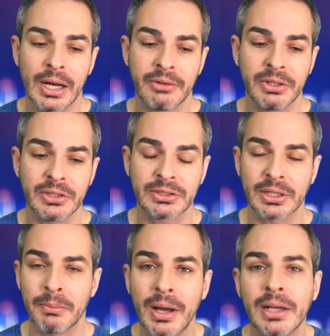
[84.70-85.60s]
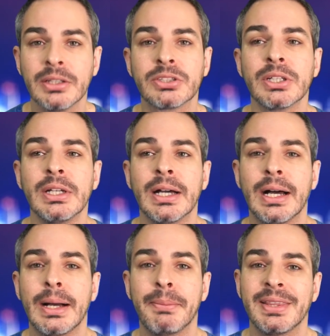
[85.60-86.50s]
realistic miles.
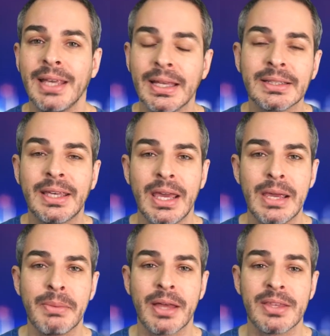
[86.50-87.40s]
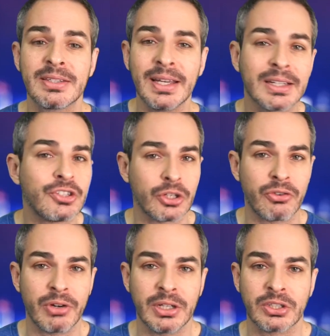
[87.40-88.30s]
But then came the second
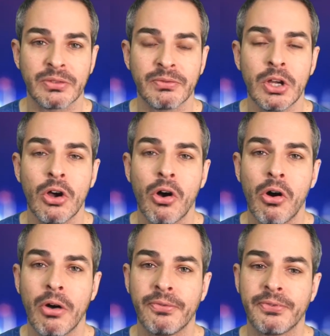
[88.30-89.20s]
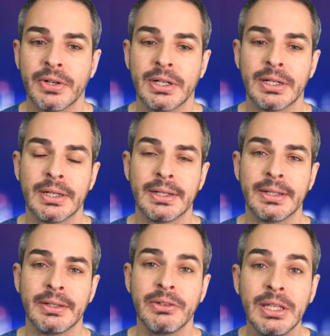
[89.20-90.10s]
generation of
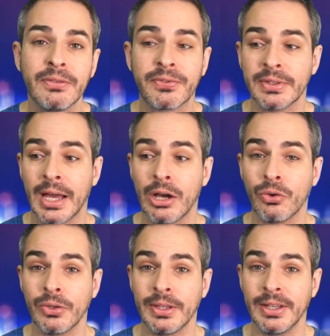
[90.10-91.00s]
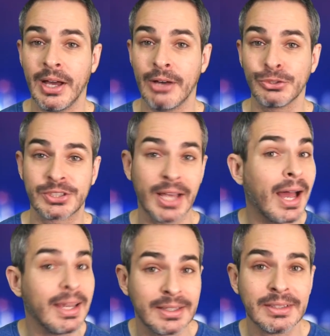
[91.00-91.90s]
Leaf. Now,
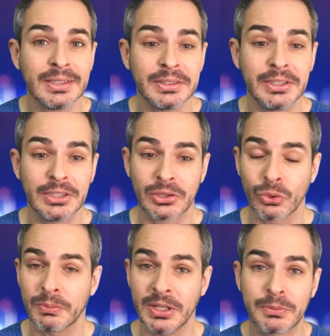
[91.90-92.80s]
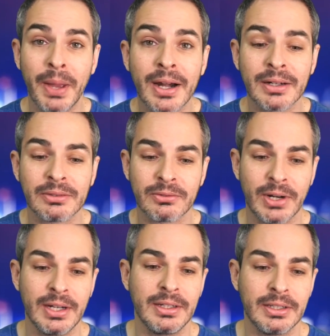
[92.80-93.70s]
outside, it looked much better,
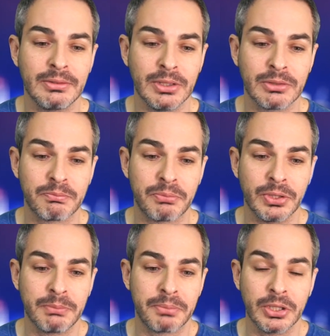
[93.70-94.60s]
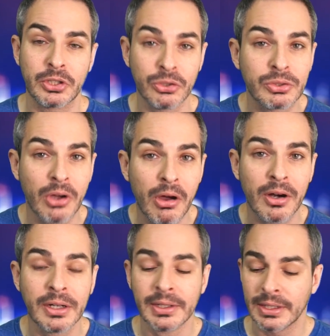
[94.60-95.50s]
right? It pretty cute
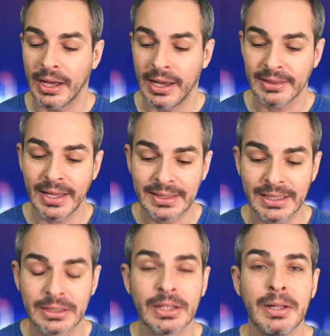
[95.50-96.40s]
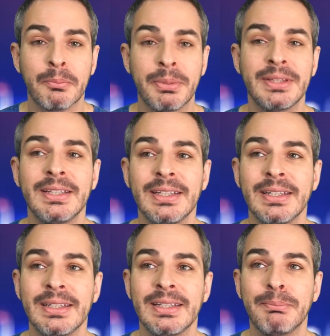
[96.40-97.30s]
car. I liked it. But
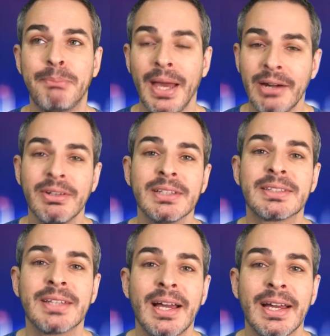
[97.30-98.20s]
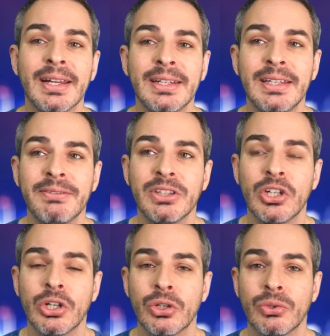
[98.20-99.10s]
the battery inside, even
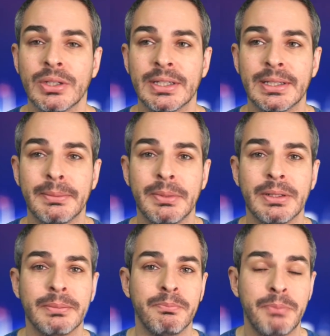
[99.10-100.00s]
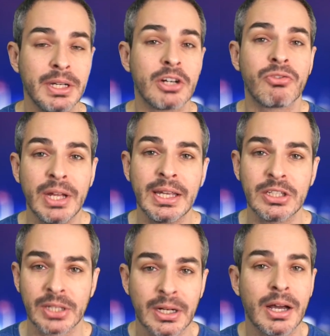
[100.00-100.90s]
though a bigger
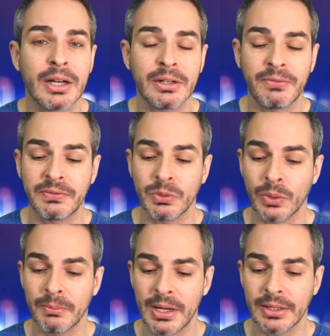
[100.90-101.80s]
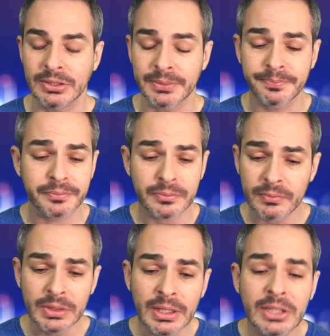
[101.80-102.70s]
range at 151 miles,
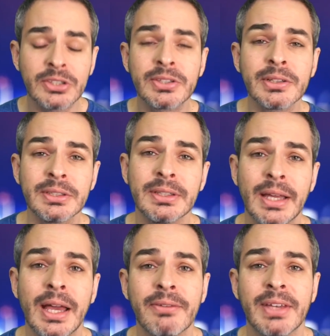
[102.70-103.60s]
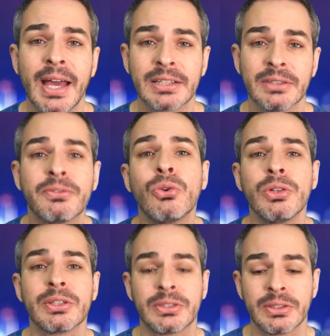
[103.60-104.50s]
it still didn't have the active
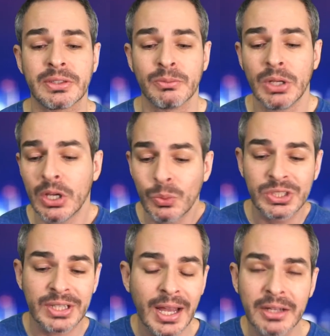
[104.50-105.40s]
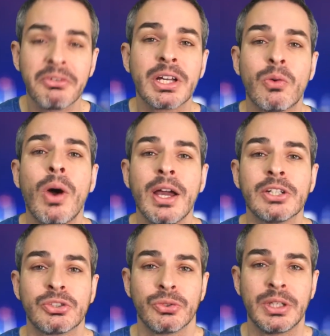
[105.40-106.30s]
cooling system, which kind of
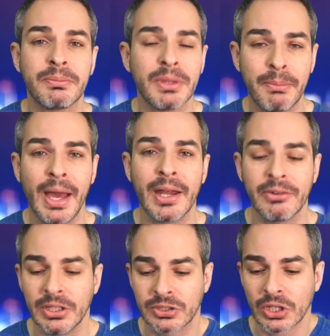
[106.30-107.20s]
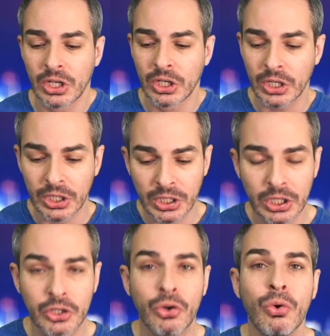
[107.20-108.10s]
requires to keep the batteries
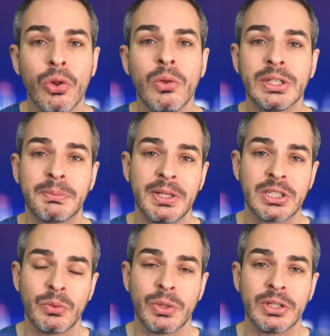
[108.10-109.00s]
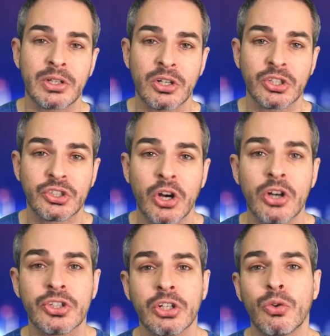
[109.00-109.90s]
cool, especially when the car is
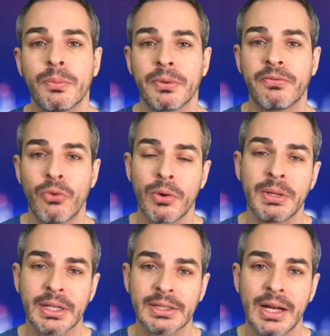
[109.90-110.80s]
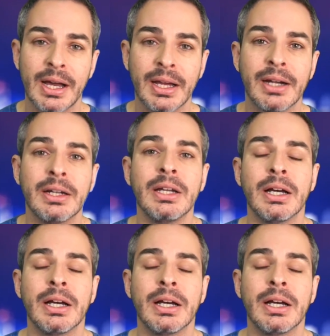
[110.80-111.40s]
charging or performing at the higher